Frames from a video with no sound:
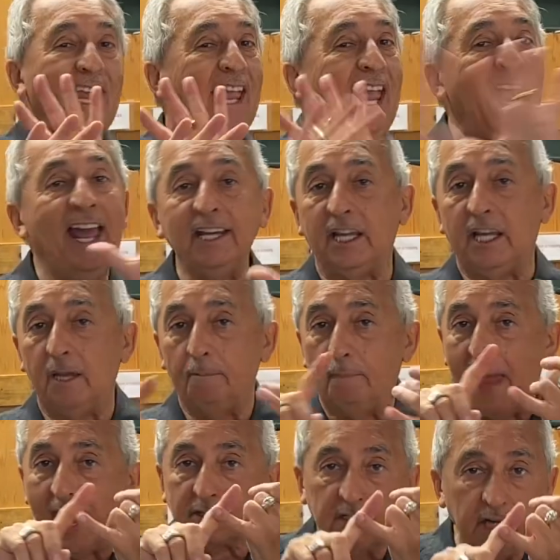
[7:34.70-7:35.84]
any
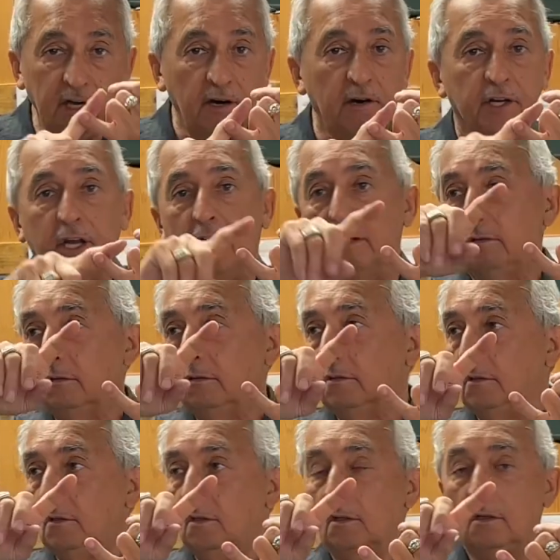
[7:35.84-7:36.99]
bacteria,
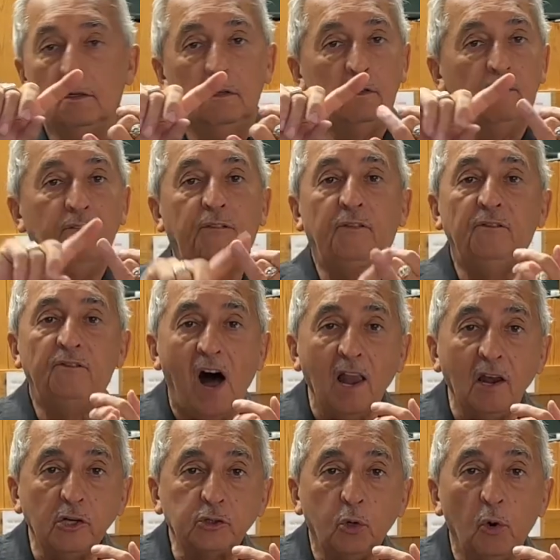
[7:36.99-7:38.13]

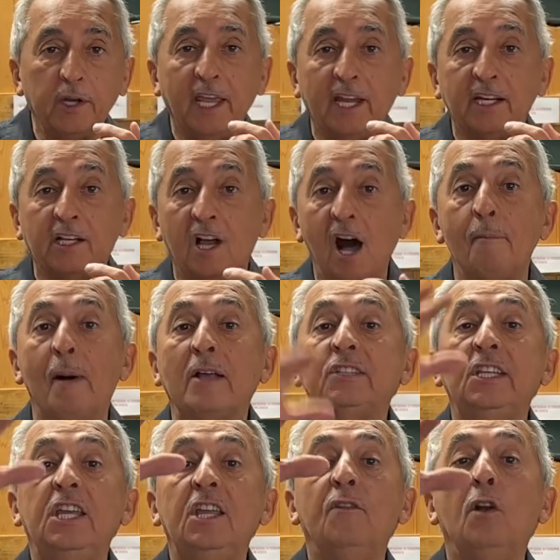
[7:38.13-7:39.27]
volatile organic compounds,
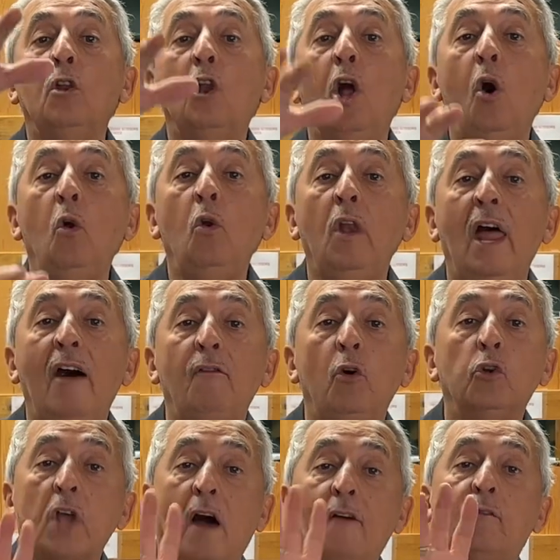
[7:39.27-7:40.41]
even low
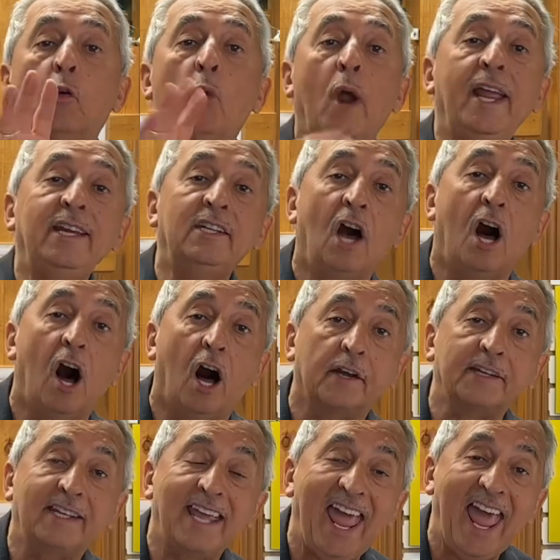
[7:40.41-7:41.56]
levels of
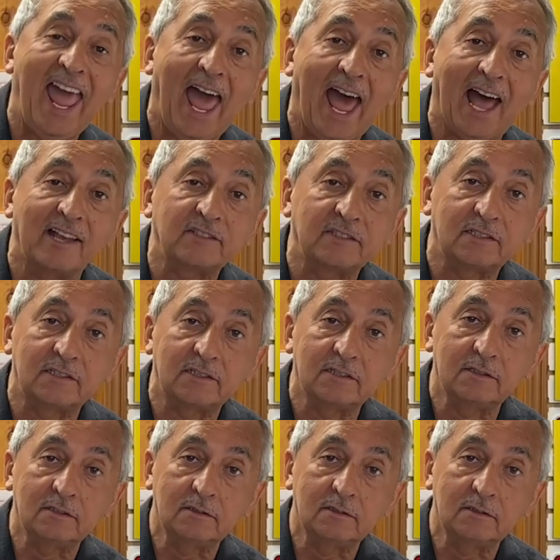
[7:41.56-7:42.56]
radon gas.